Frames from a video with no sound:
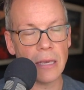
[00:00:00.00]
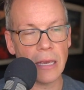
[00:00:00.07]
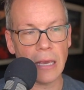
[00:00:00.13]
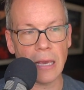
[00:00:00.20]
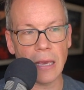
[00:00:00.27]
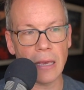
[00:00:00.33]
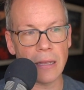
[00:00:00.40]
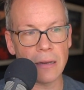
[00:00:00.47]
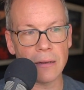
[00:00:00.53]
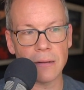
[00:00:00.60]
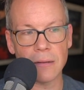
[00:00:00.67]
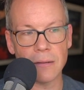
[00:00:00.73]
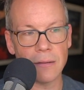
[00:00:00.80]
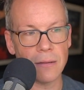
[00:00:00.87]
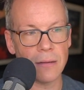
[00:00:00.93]

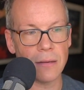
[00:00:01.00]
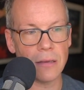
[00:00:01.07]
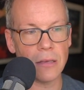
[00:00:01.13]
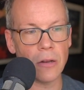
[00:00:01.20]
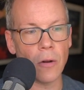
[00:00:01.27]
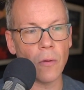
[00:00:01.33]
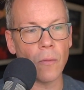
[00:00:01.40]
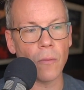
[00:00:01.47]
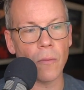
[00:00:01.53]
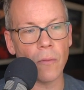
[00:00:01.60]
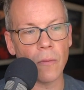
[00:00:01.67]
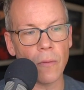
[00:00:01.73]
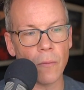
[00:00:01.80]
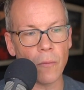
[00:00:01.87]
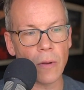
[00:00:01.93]
And, you know,
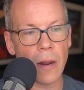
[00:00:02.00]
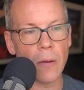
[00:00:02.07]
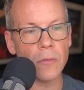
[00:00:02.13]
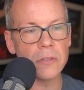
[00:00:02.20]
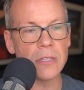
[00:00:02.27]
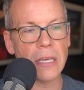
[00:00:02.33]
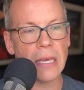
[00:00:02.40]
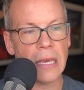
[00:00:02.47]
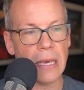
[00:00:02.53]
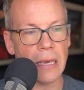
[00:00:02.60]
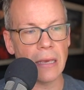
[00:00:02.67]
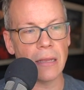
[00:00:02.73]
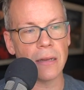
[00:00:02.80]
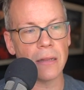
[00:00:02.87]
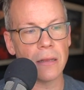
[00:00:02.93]
when I was a
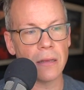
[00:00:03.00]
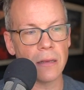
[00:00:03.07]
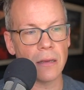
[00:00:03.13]
kid,